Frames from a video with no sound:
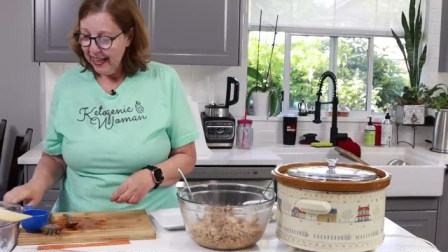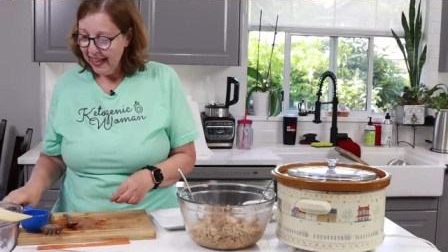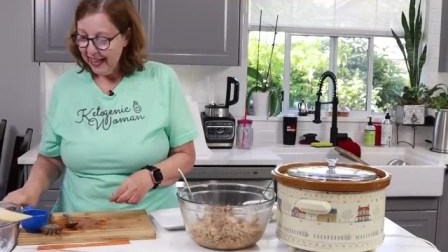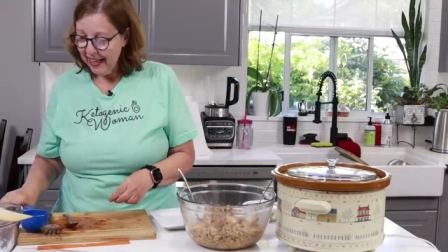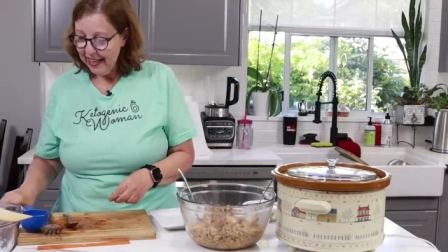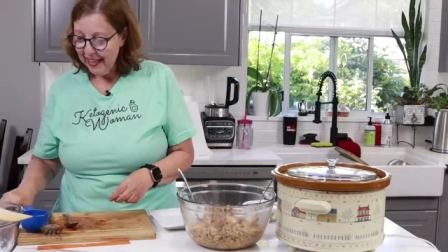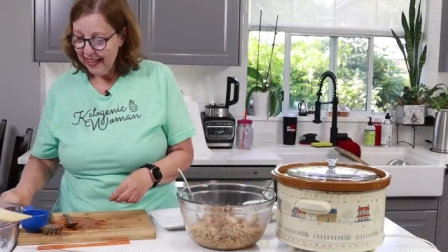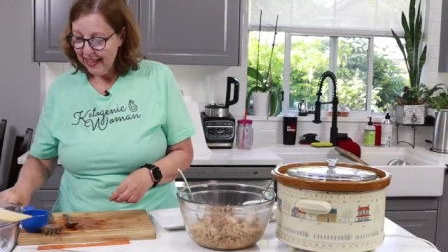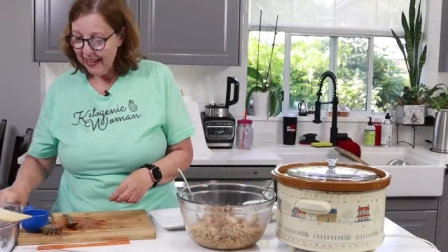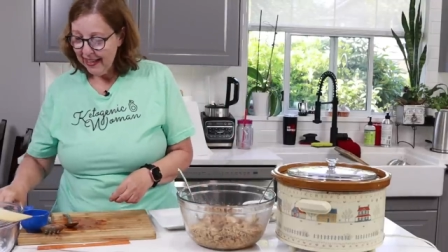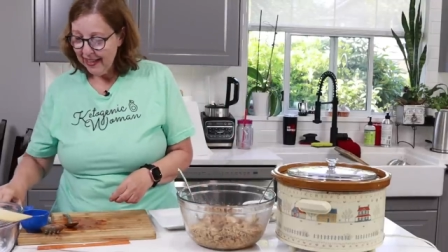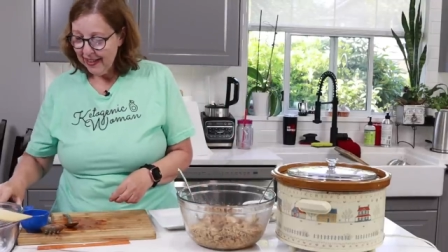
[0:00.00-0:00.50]

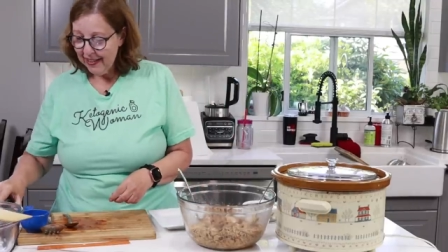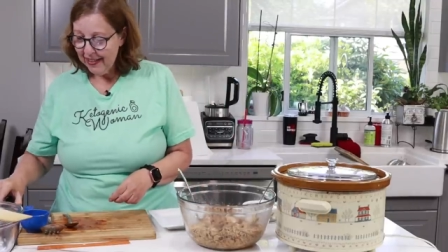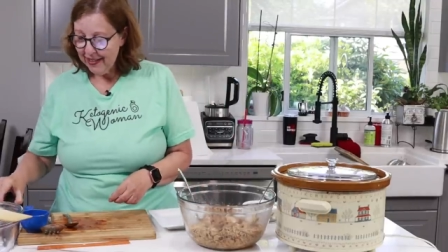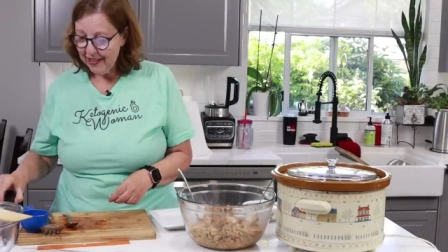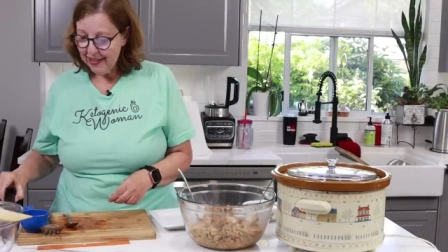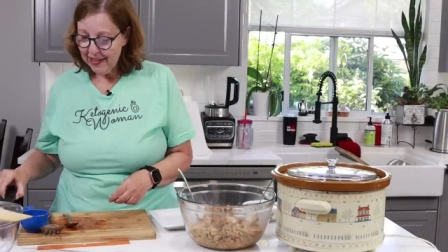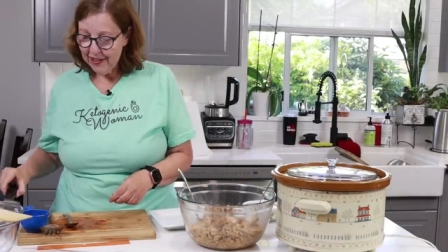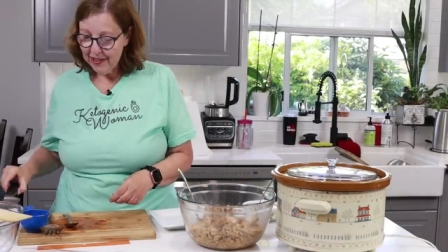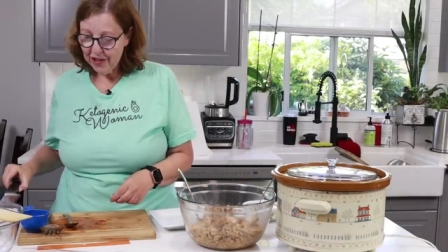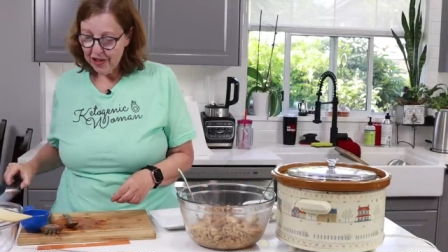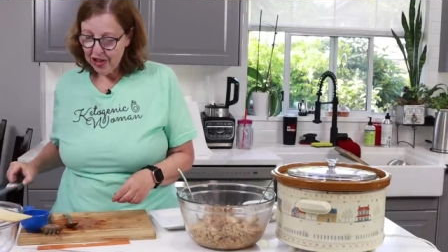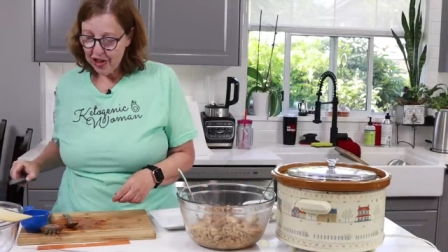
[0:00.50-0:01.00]

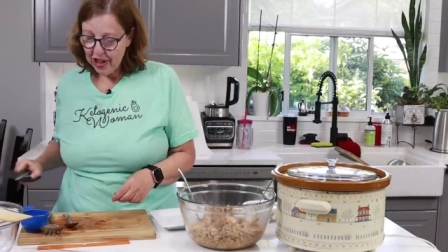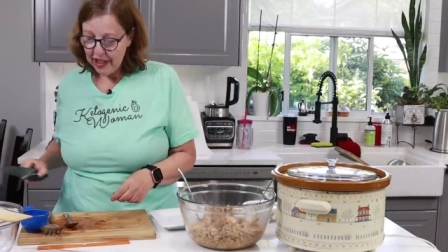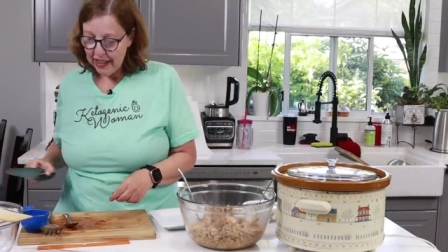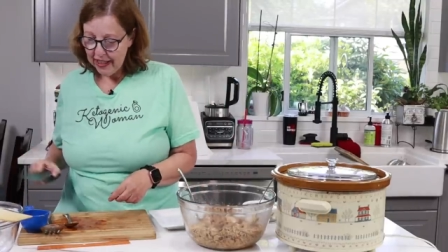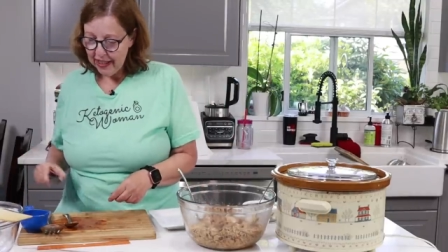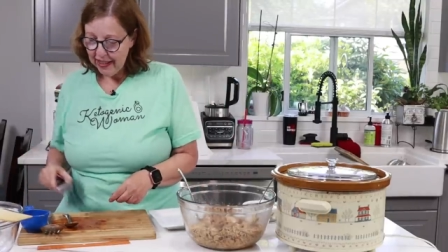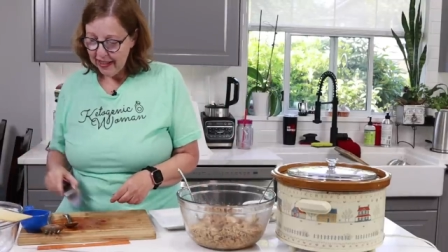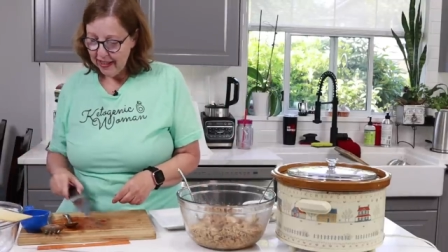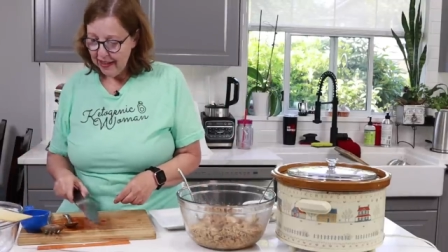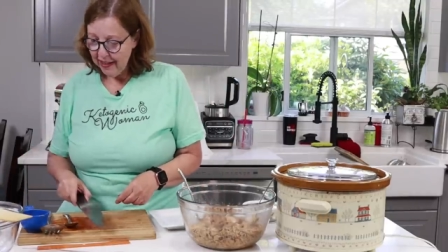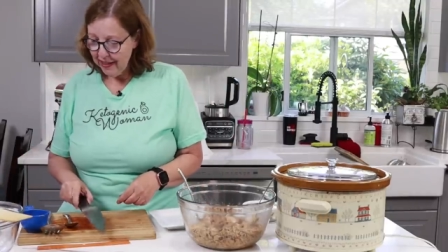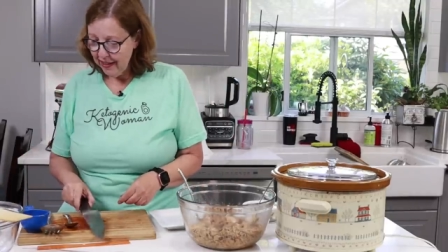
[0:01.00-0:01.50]
lettuce and
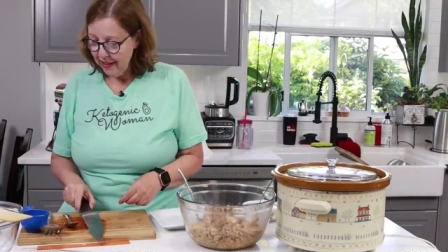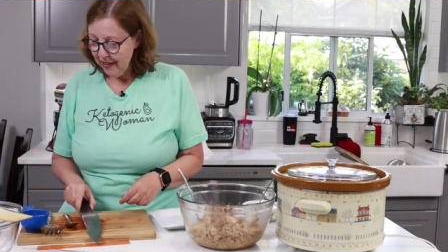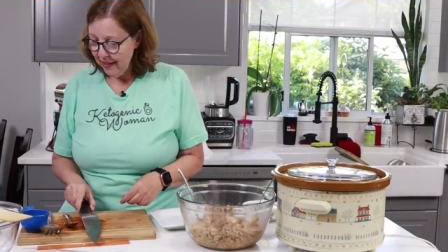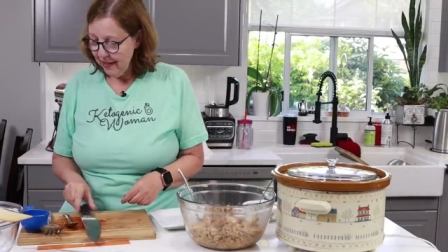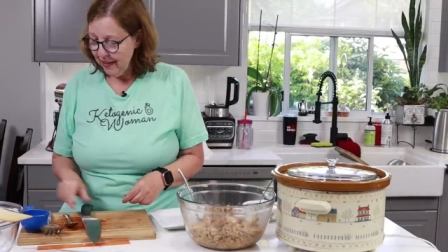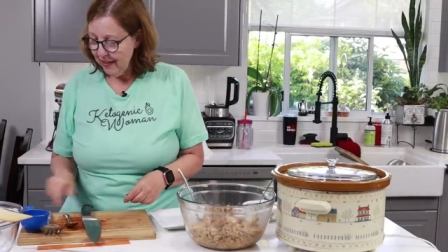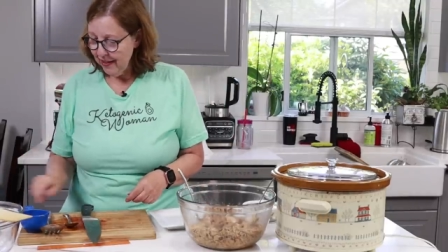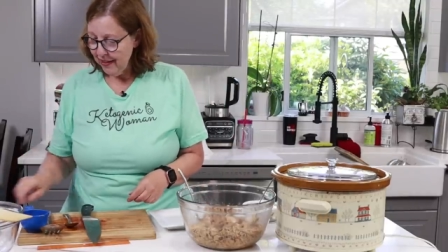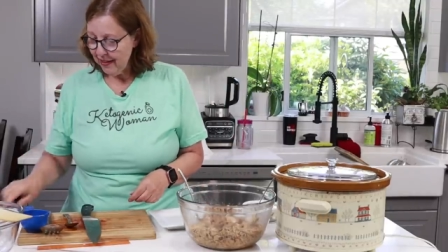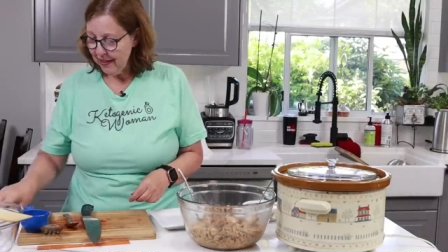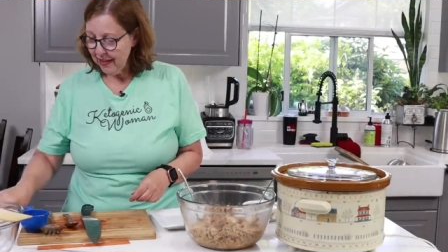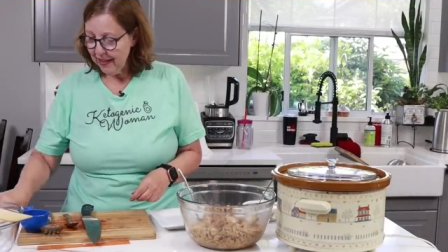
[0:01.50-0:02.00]

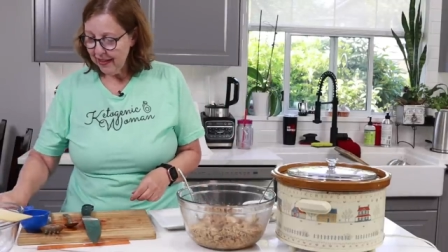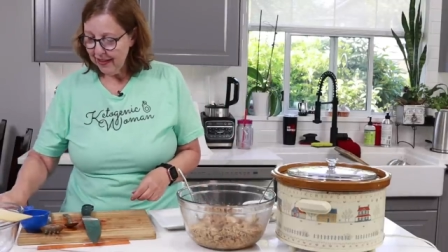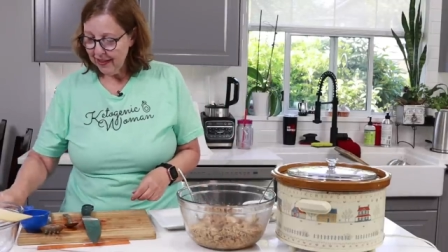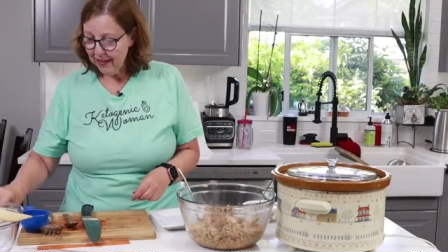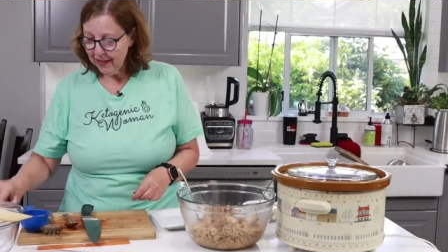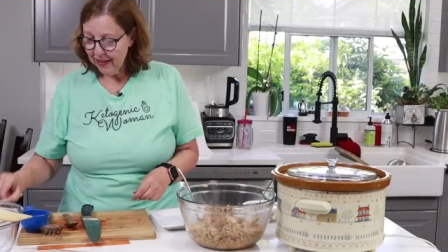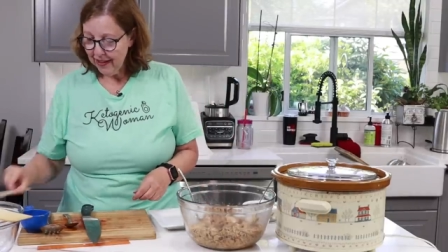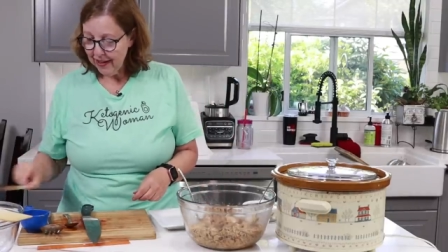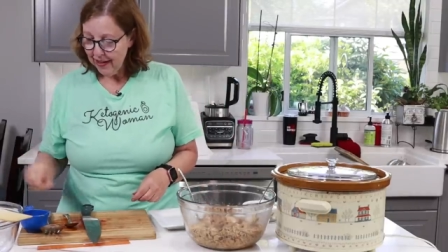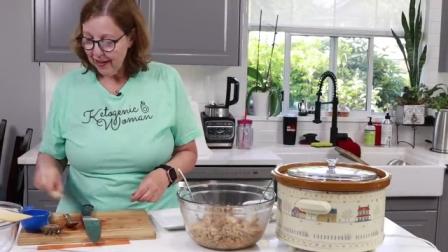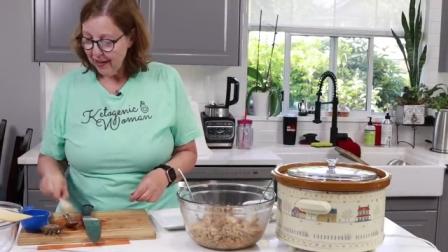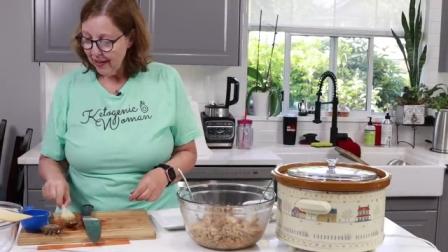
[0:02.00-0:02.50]
cheese
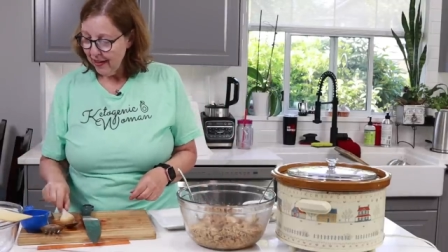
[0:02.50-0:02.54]
and